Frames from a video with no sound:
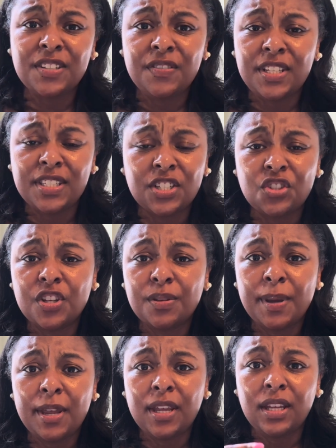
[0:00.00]
fees that you have to
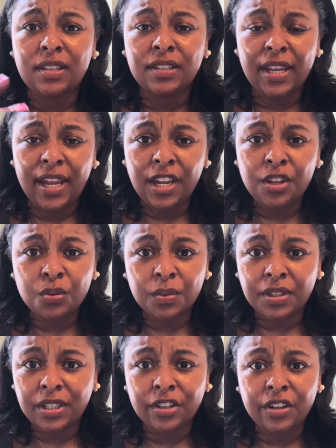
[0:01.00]
pay
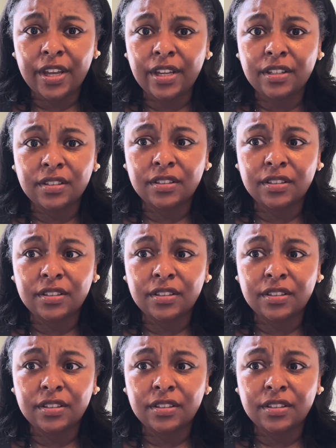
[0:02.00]
annually are like